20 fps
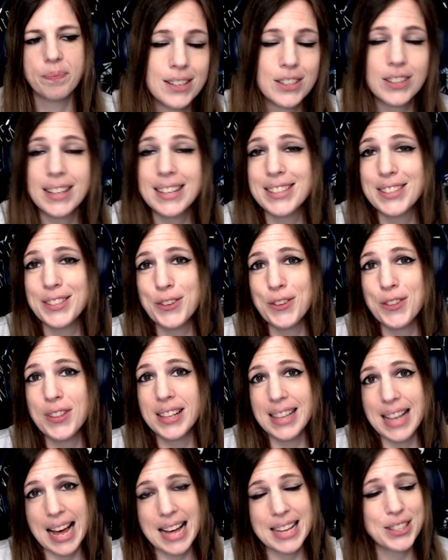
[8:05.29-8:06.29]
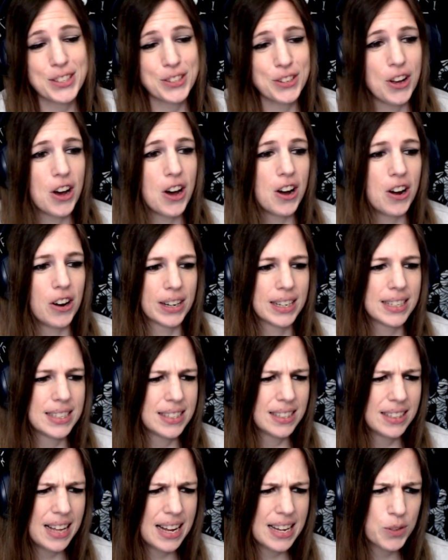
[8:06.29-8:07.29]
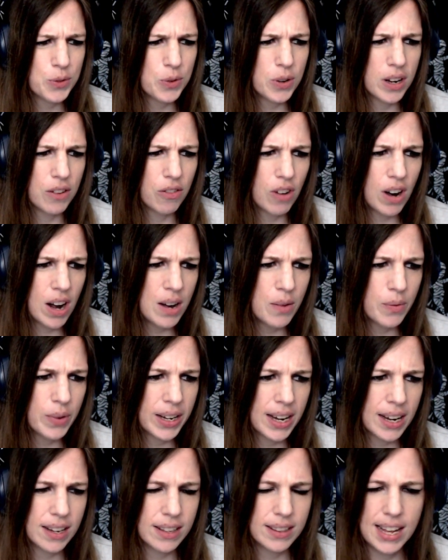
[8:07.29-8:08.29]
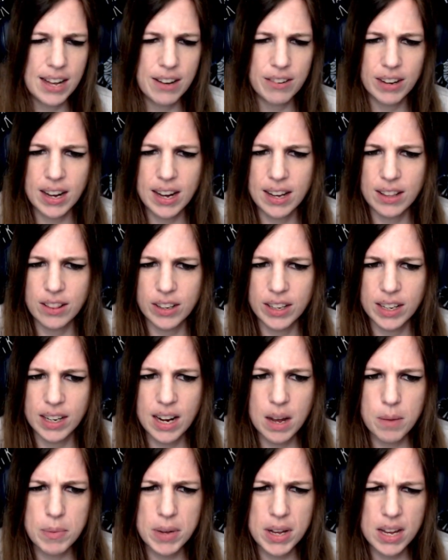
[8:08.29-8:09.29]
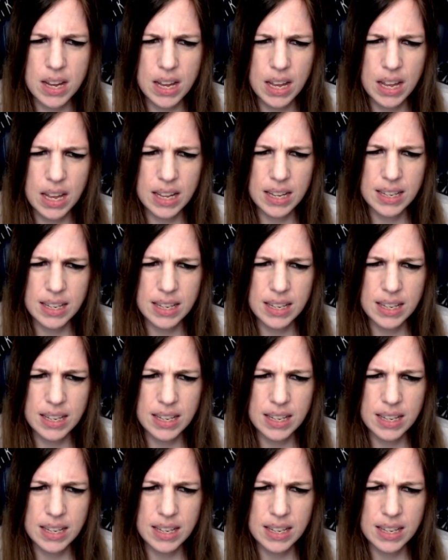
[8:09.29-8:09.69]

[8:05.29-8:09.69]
So let's do the last song. It's the last one, right? We got Clown Guy looking at me.